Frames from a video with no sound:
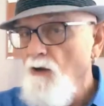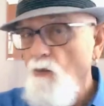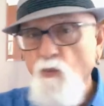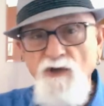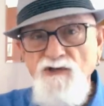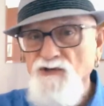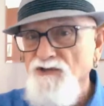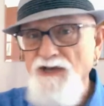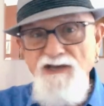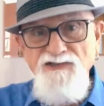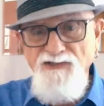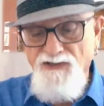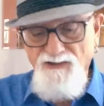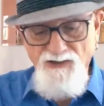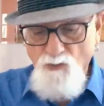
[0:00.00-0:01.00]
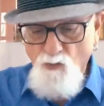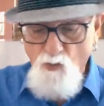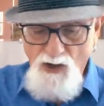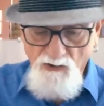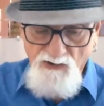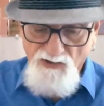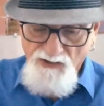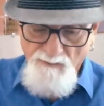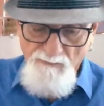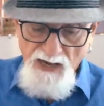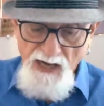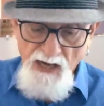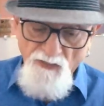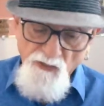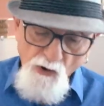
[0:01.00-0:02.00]
which doesn't welcome
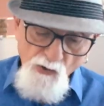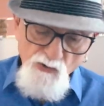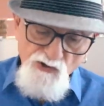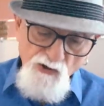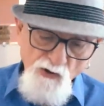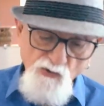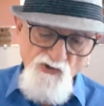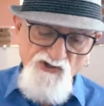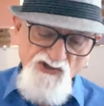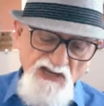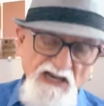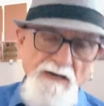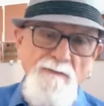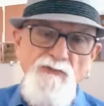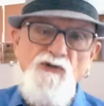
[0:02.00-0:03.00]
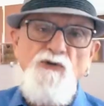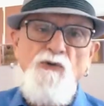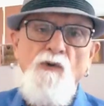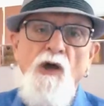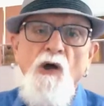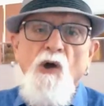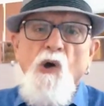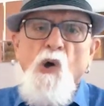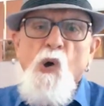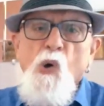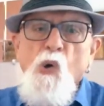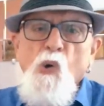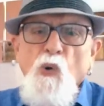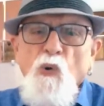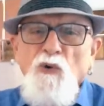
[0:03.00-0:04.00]
those who seem to
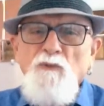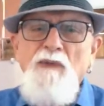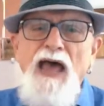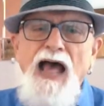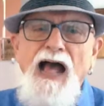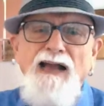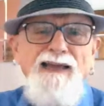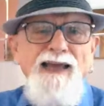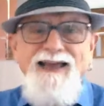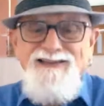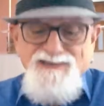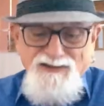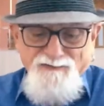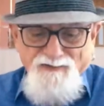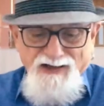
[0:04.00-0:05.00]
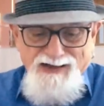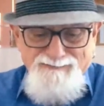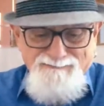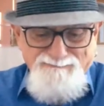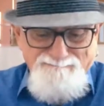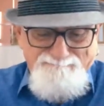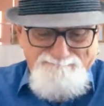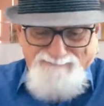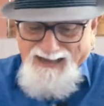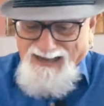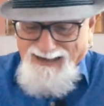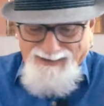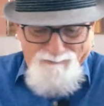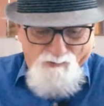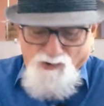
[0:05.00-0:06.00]
hold back, as if I'm
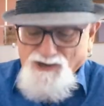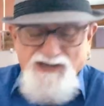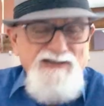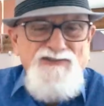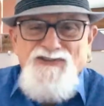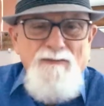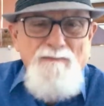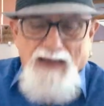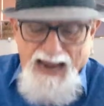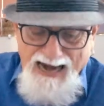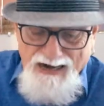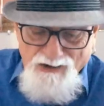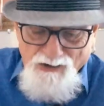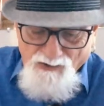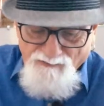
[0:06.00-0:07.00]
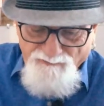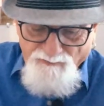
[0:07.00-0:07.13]
working some angle